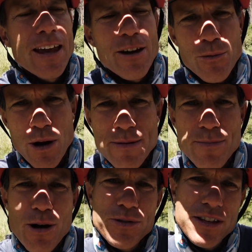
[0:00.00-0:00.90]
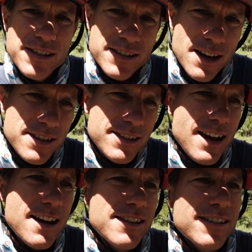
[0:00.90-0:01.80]
and rainbows and
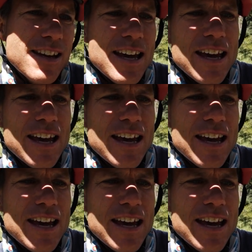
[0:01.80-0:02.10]
sunsets